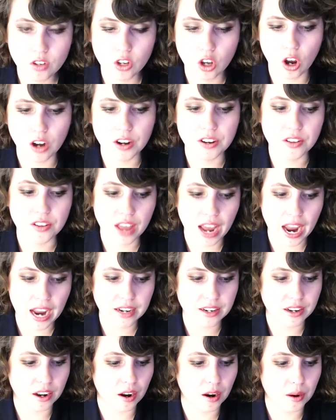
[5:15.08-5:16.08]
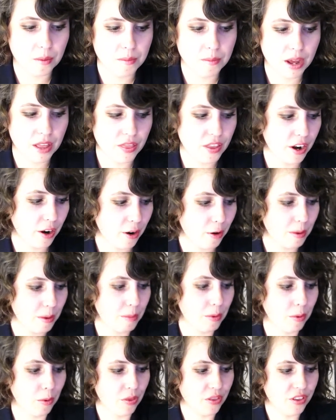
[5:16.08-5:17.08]
got into that. And then I
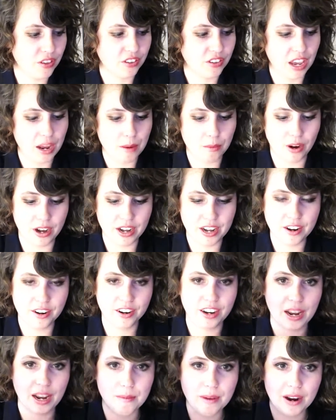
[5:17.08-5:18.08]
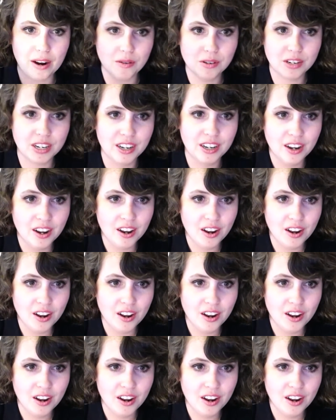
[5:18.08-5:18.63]
remember when this game right here came out.